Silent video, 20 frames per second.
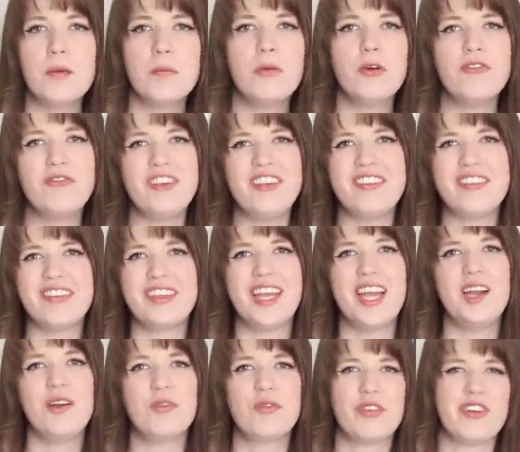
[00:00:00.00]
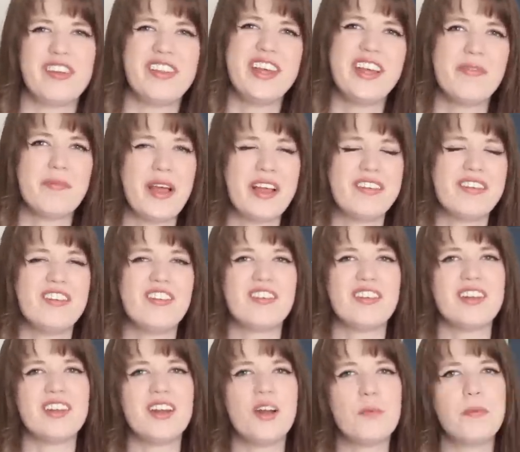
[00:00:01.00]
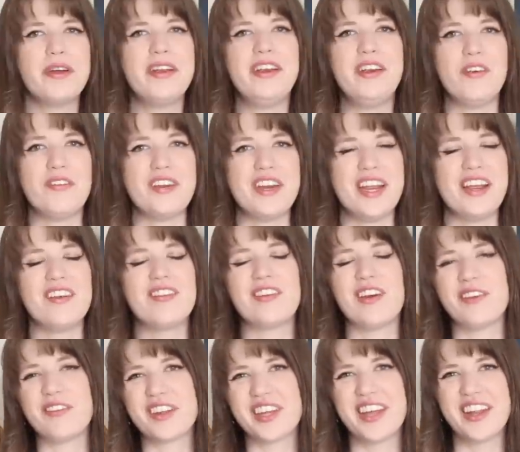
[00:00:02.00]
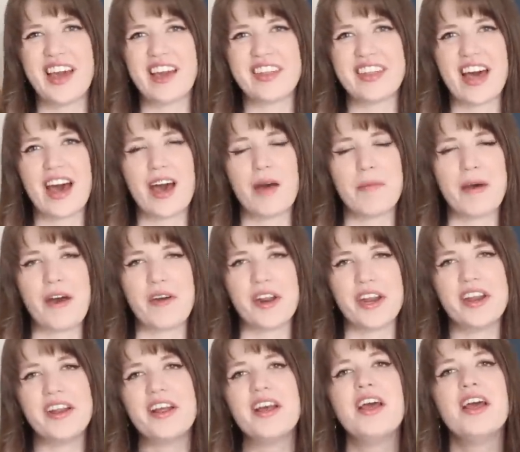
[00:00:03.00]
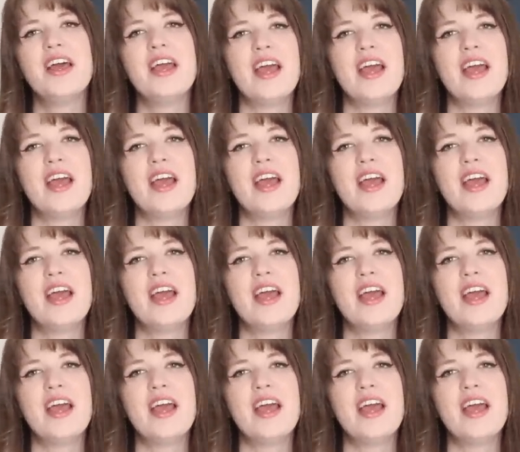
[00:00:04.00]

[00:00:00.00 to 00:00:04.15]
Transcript: poofy sleeves, which I think makes it just a little bit unique. So I really like that about it.